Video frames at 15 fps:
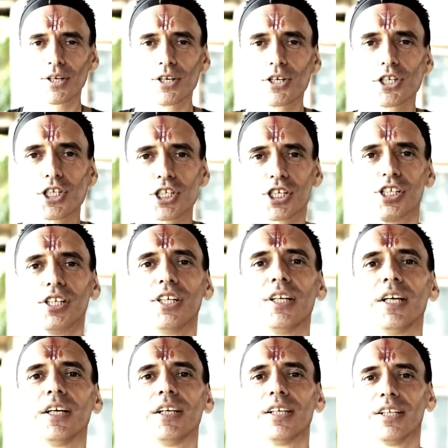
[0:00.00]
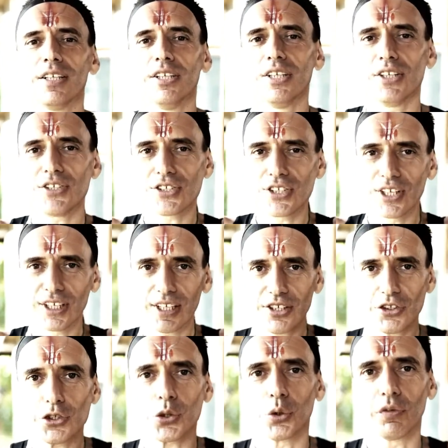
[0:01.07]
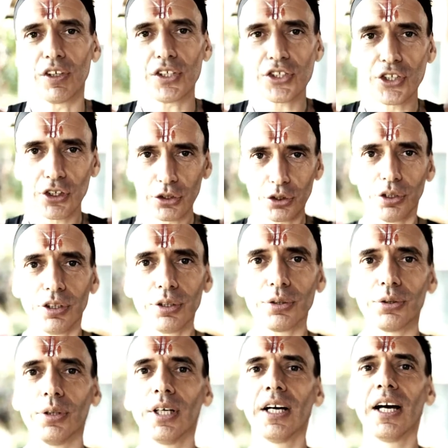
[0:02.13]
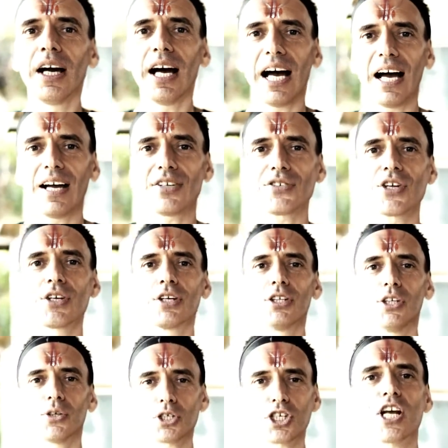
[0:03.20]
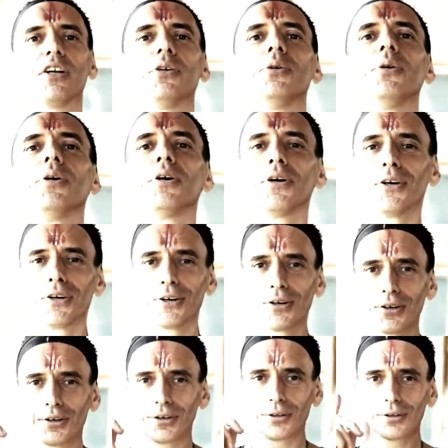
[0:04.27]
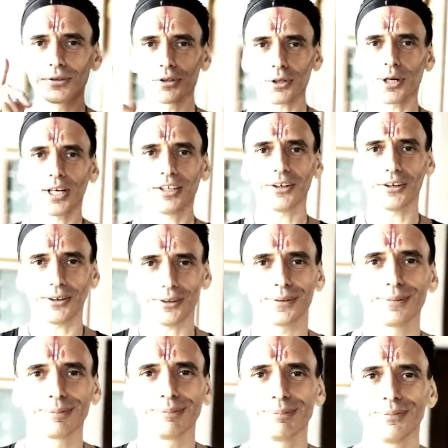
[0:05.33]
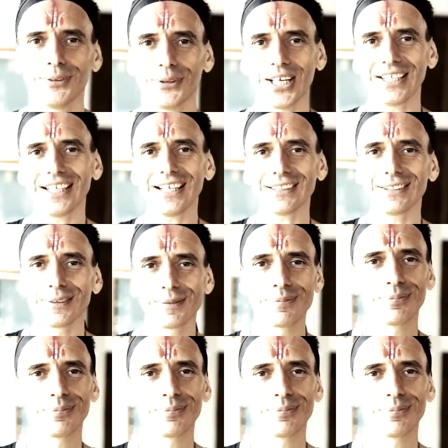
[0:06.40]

She is in service to you as your shadow trainer. You get that?